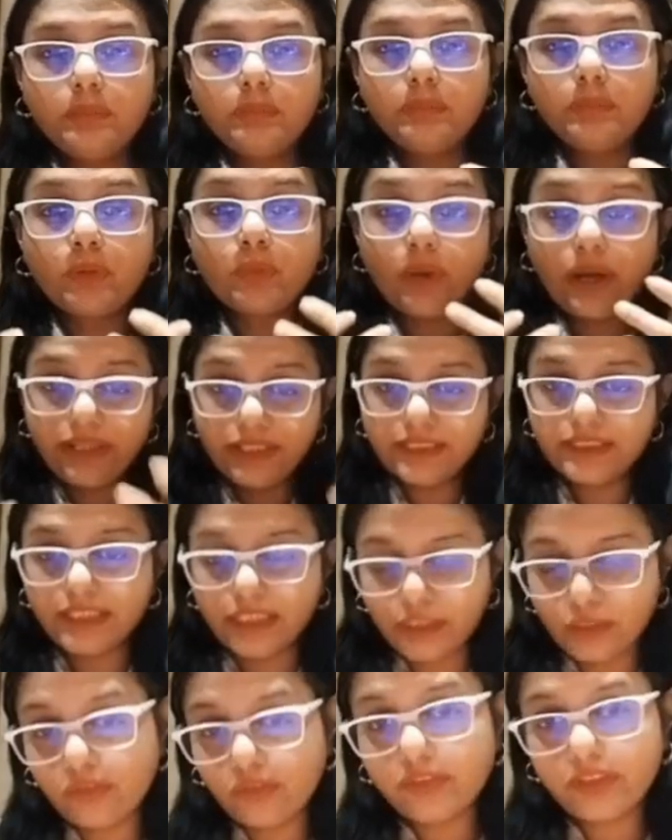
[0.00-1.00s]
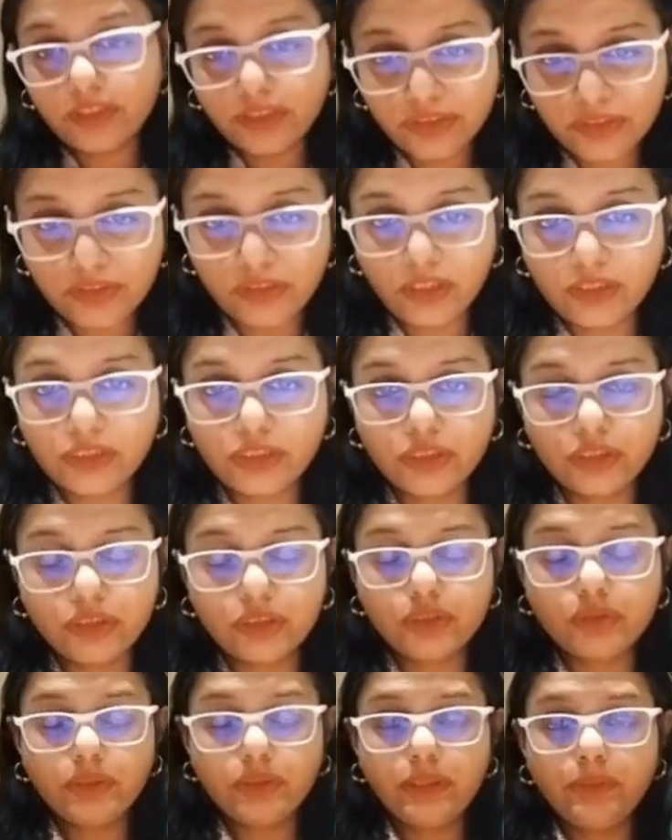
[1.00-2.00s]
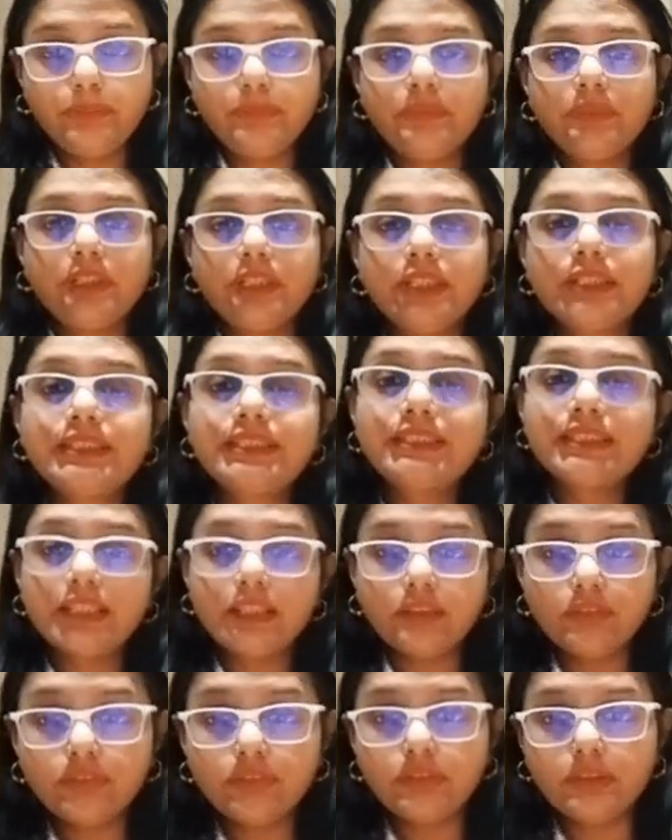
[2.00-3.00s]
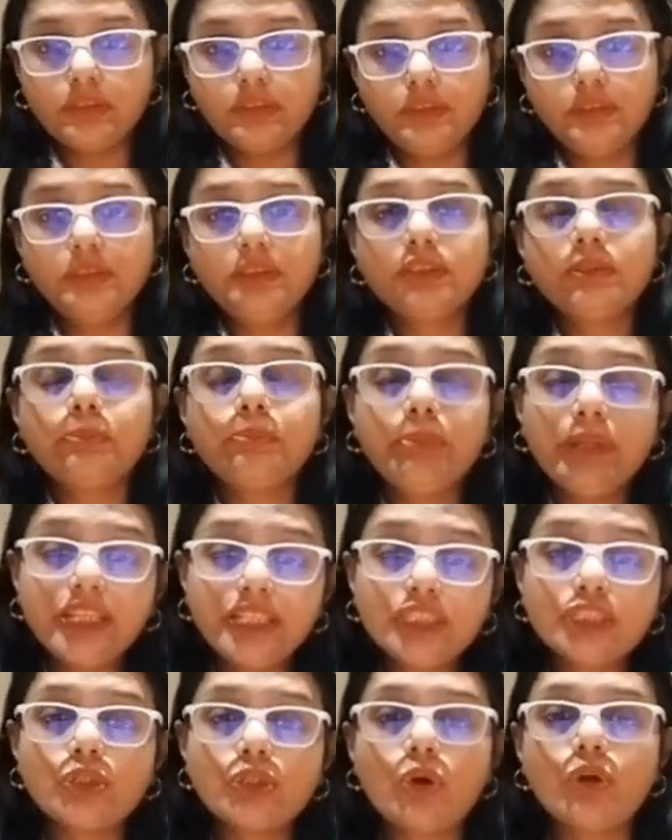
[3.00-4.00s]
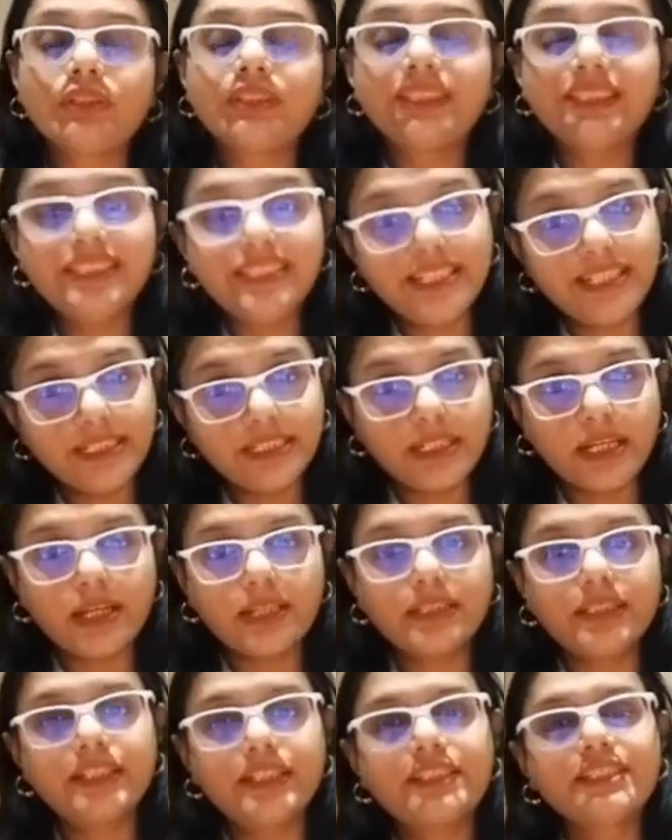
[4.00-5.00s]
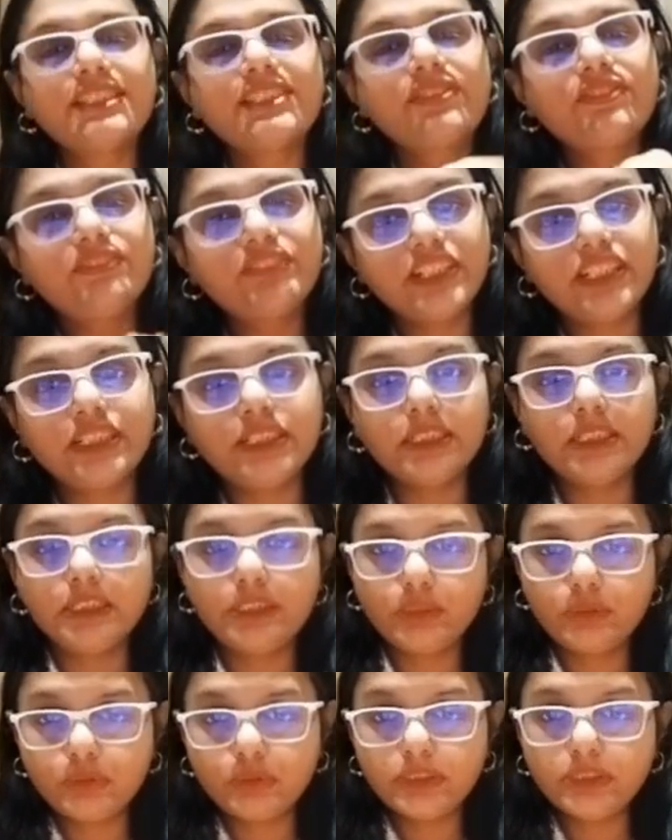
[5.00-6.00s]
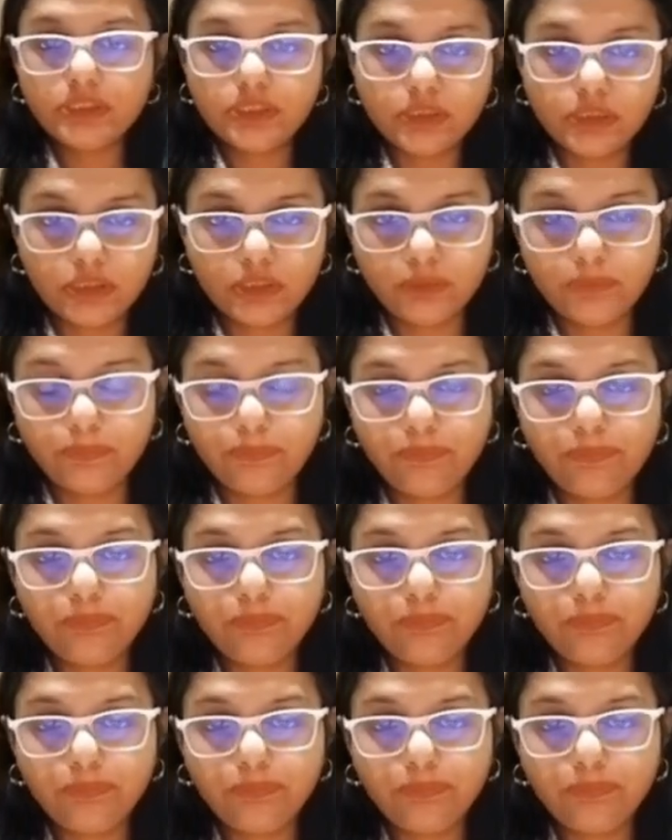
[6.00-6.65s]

provide a set of instructions to them. It self-learns based on the data that is fed into the system.